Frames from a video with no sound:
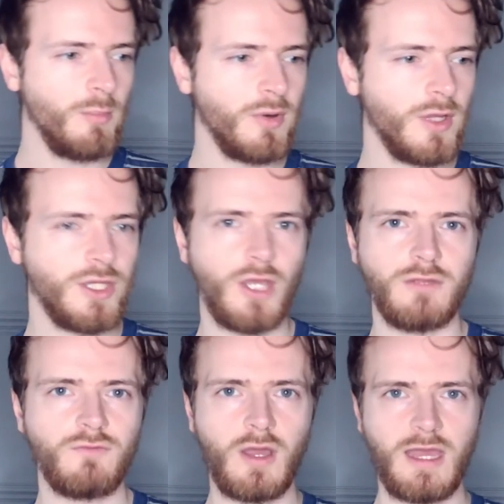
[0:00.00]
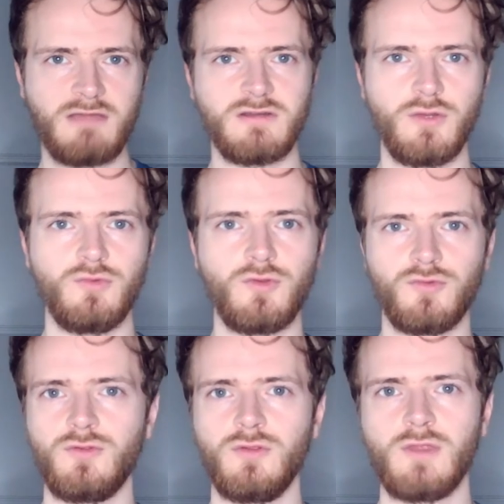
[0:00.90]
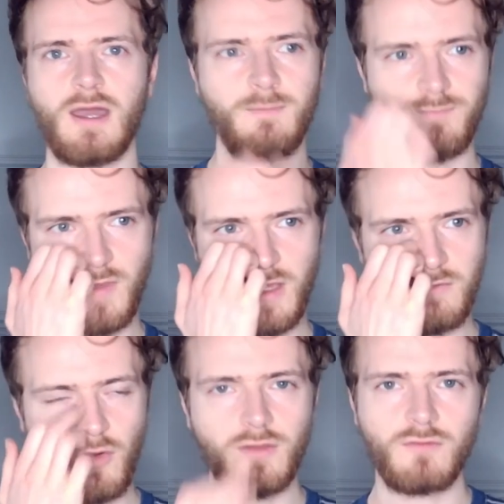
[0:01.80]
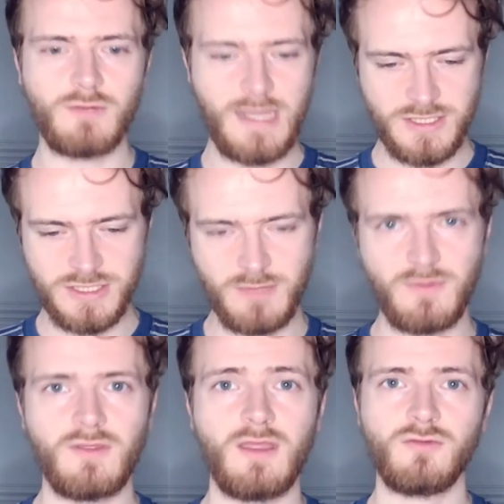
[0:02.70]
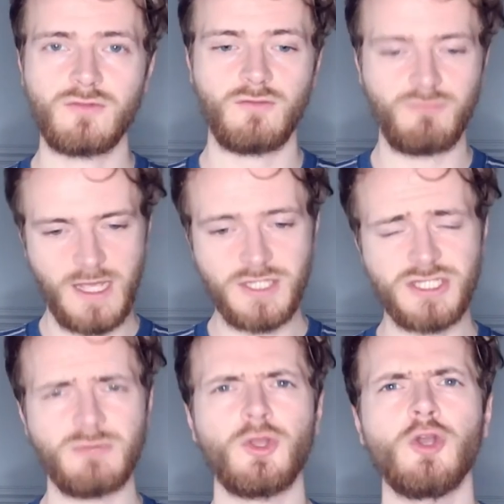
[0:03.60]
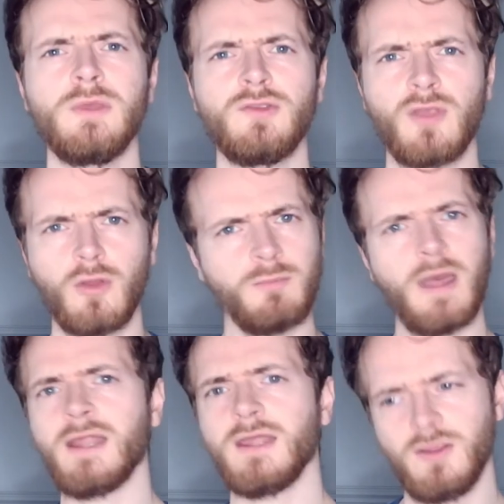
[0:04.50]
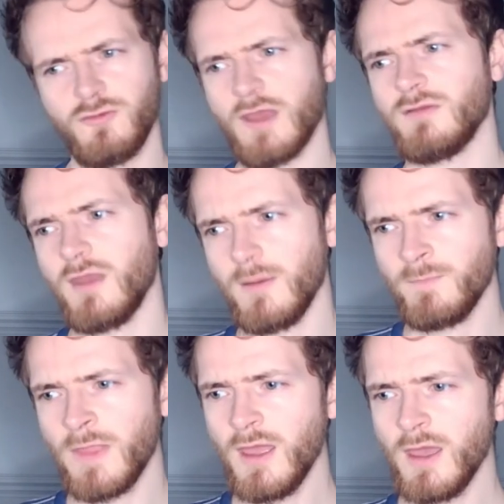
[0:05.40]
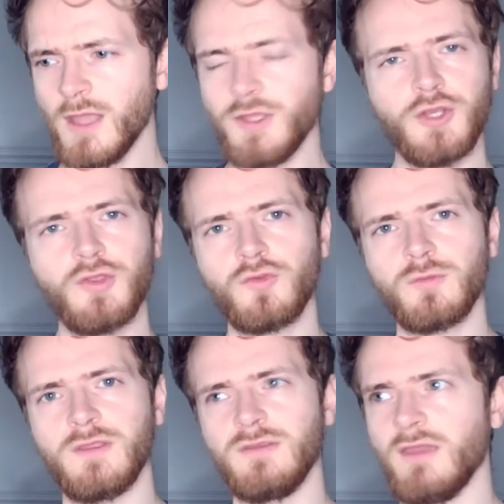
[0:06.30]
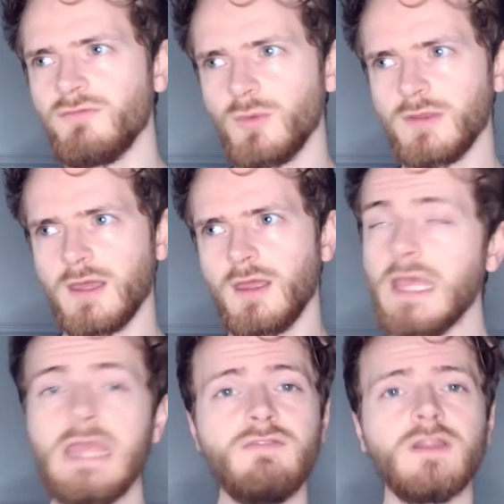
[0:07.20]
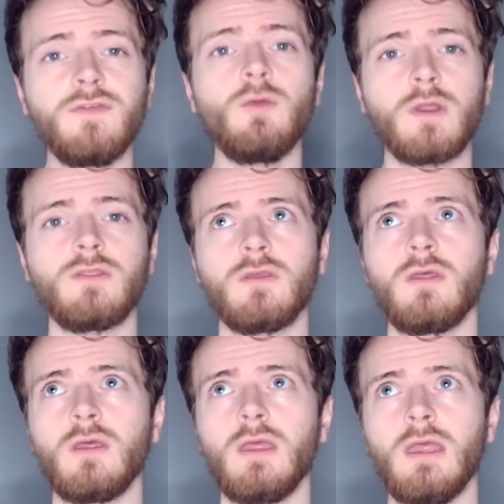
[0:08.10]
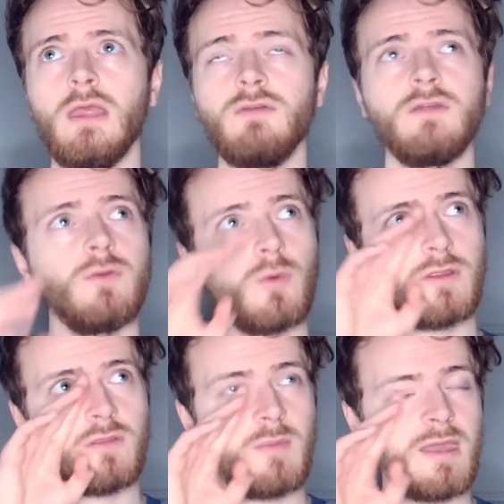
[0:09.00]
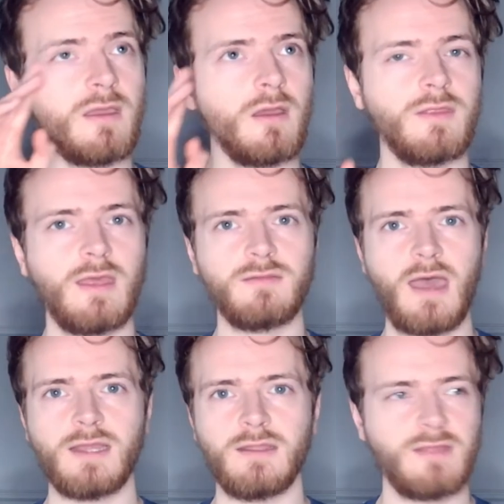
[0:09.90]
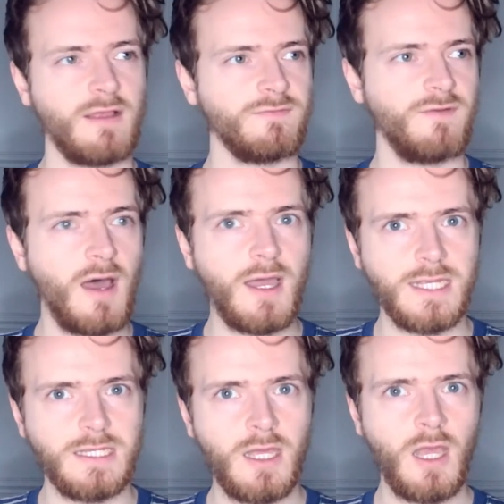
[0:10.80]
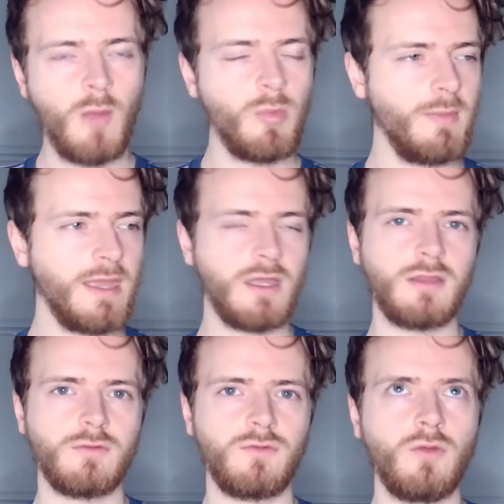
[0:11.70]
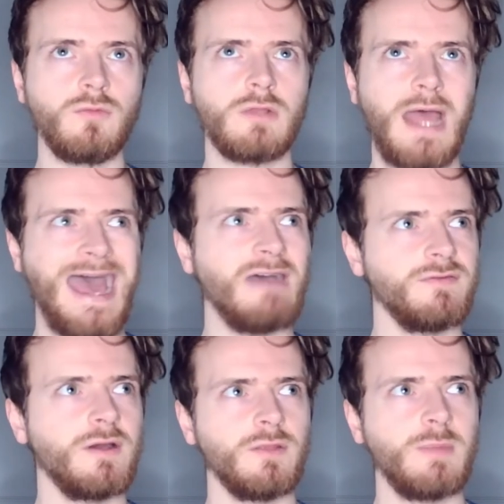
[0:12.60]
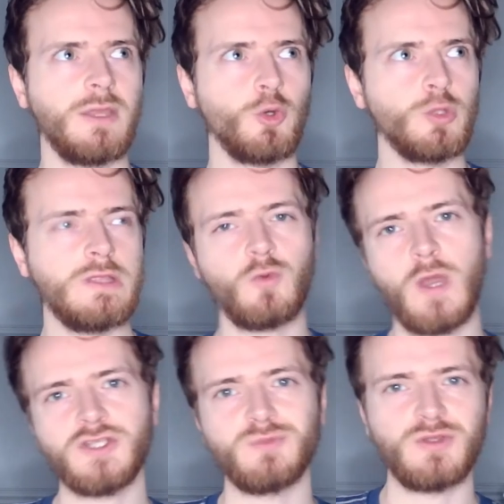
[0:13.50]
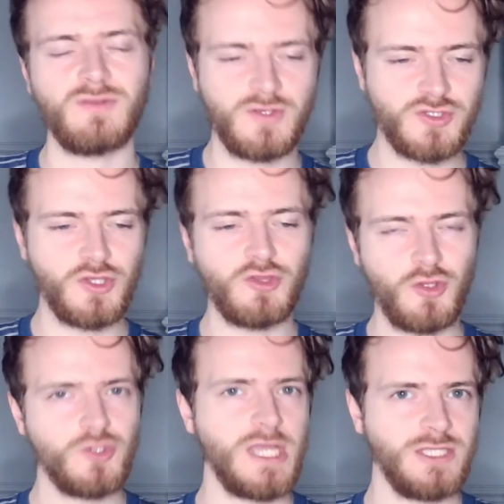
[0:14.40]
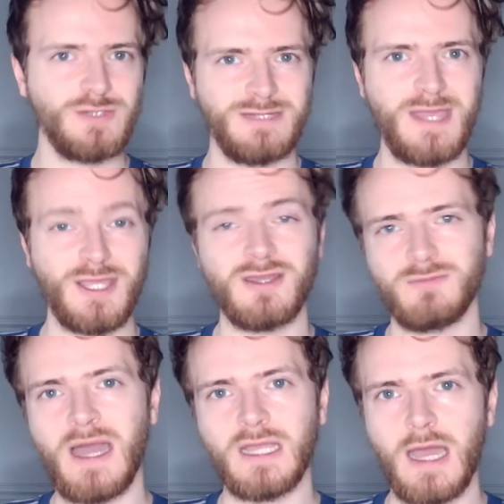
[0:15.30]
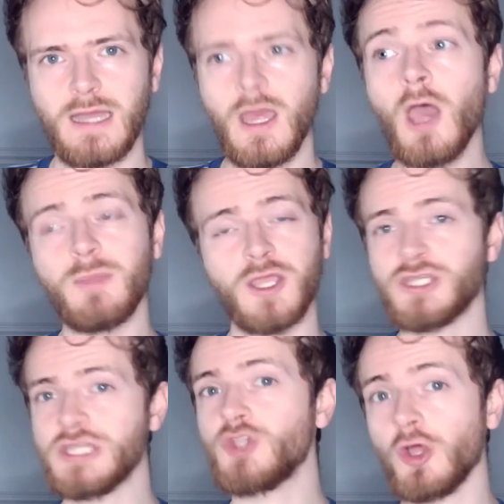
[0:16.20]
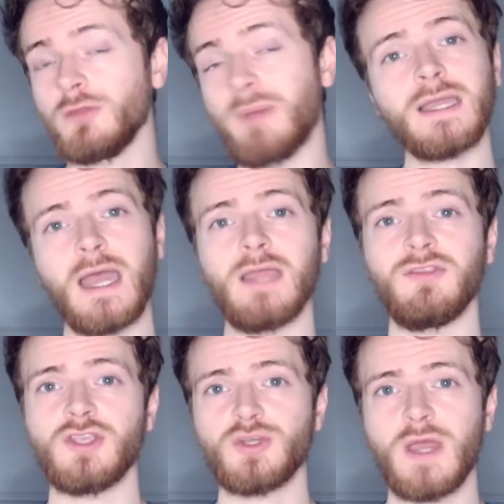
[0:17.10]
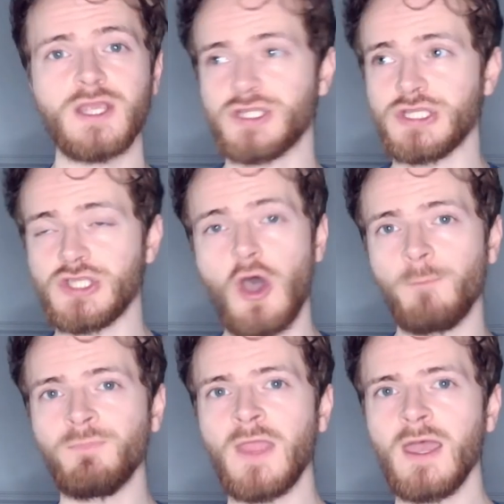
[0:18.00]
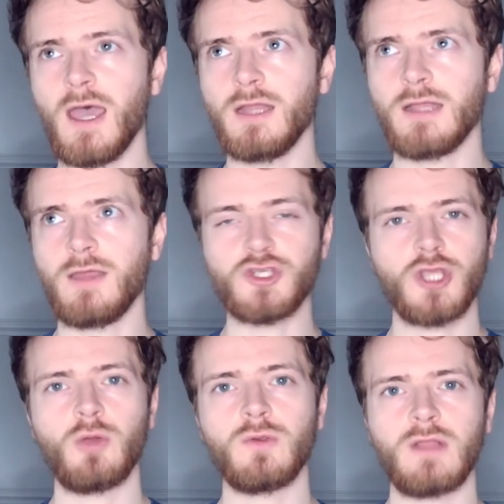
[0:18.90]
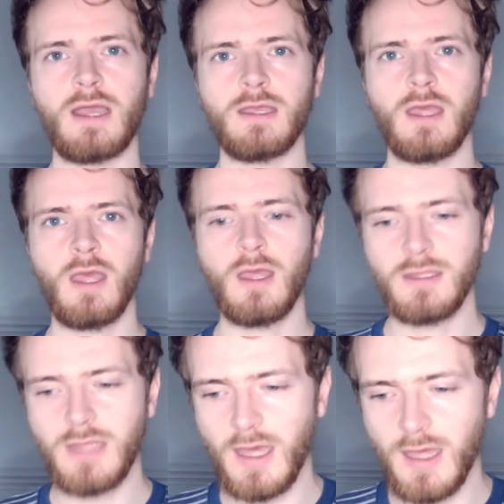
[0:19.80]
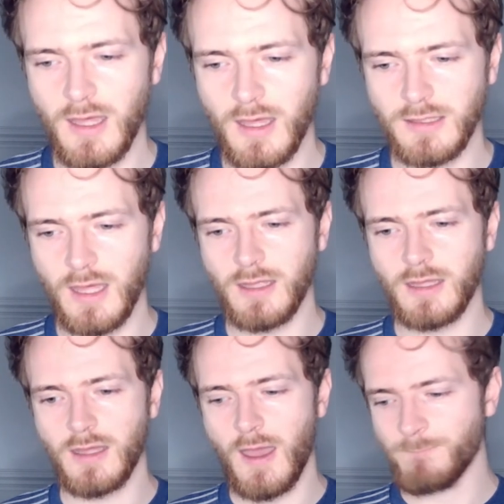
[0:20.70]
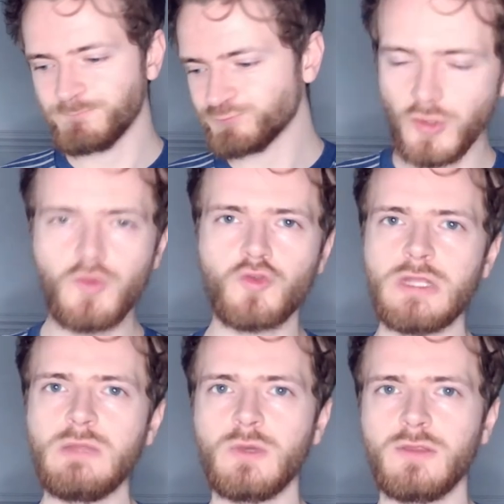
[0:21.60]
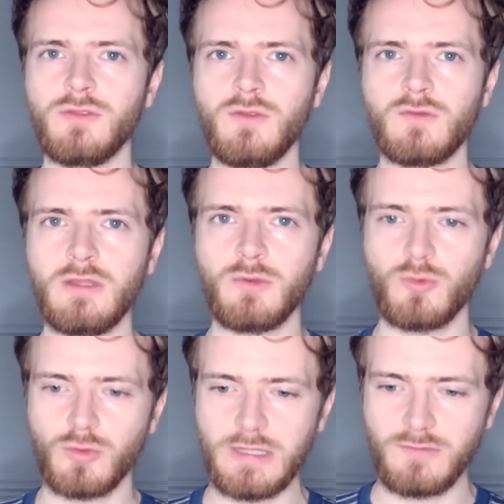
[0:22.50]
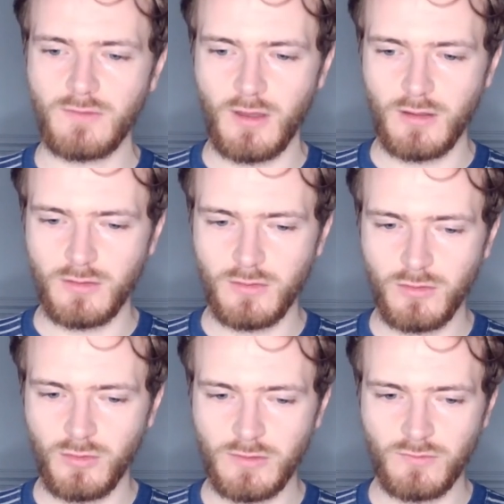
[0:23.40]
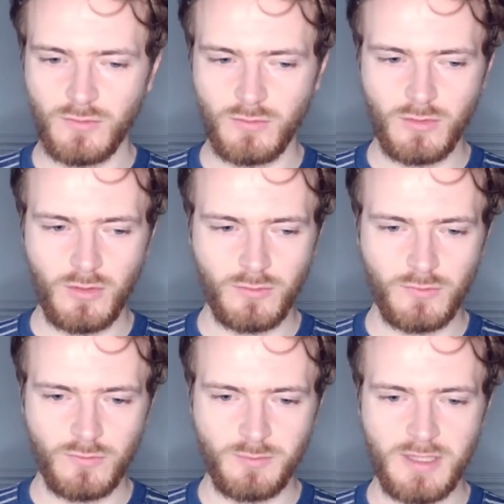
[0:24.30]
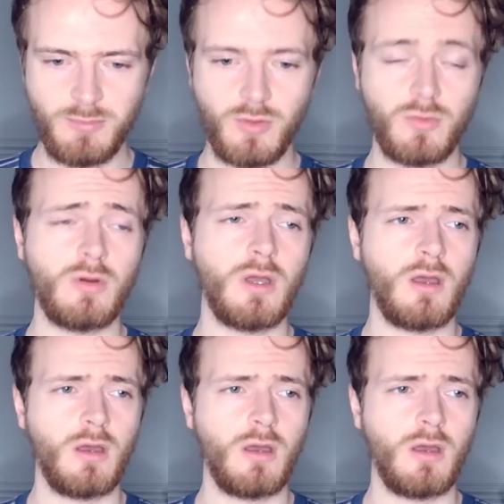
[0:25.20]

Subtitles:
But, you know, you've got Hera who doesn't do that. And you've got this relationship, this relationship that could be so compelling and interesting. And you could have done something different with it. Even if you wanted to make her the antagonist, that's fine. But don't have her make all these questionable decisions that do genuinely make her the bad guy. Because she's not the bad guy in the situation. She's not. And, like, the show was like, yeah. So you sleep with all these other people.